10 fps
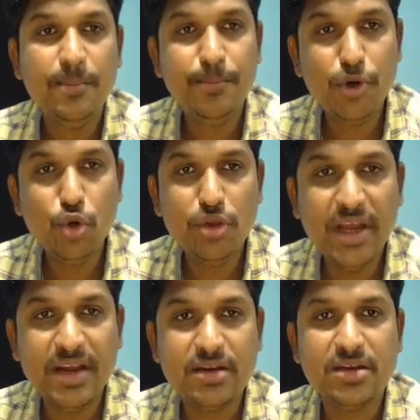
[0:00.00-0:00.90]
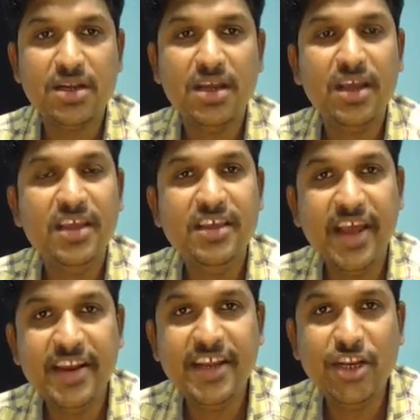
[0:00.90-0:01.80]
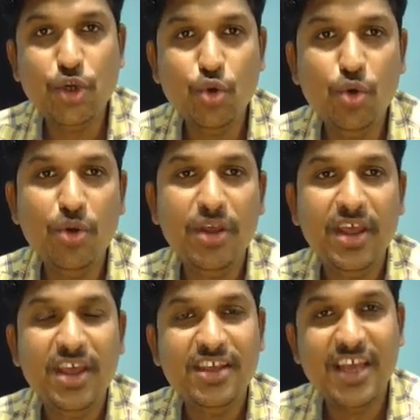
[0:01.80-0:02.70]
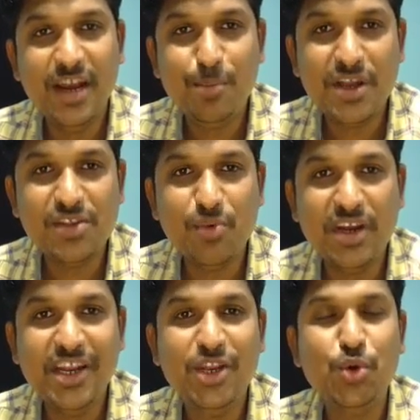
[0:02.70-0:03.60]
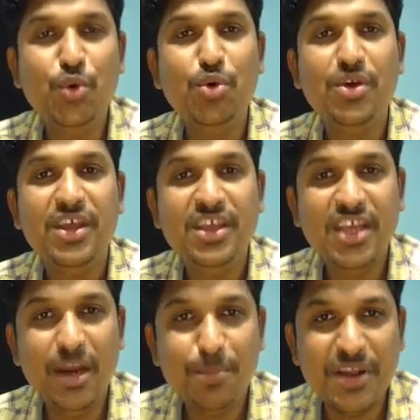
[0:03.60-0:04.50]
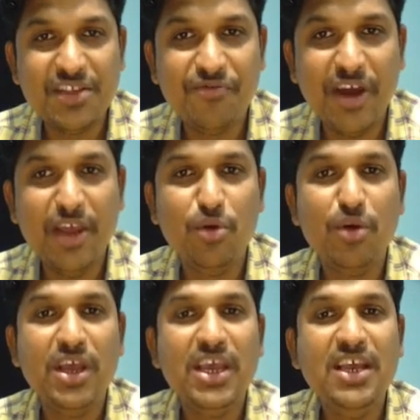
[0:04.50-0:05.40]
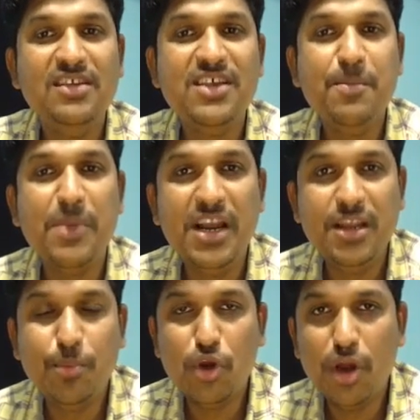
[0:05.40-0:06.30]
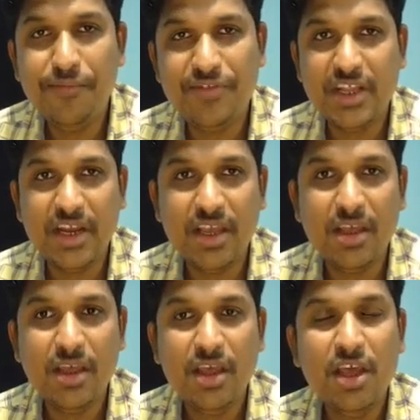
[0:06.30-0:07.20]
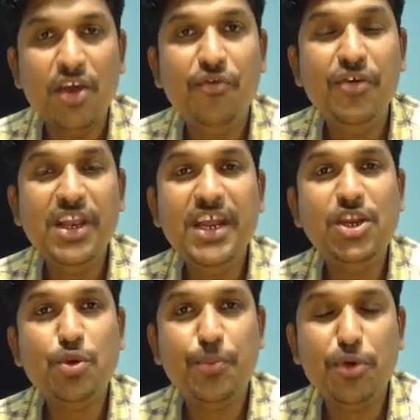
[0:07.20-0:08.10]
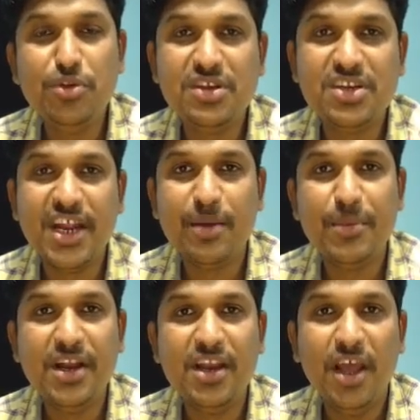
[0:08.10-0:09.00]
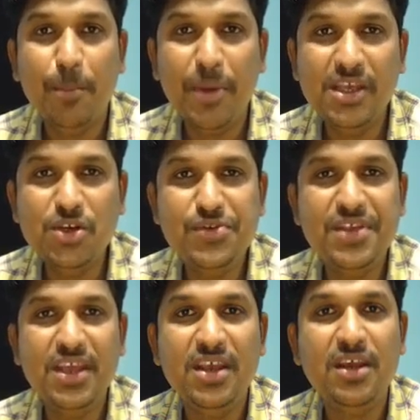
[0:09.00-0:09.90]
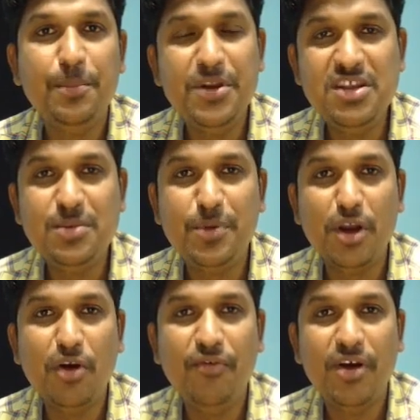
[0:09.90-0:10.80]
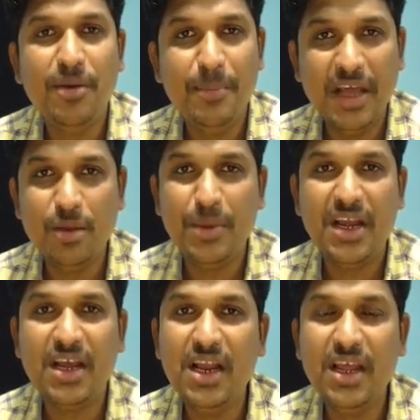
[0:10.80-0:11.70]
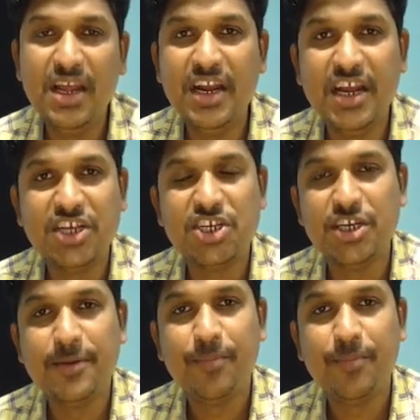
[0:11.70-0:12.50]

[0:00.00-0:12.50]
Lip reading: prove that n into n plus 1 into n plus 5 is a multiple of 3. We need to prove this statement by using principle of mathematical induction.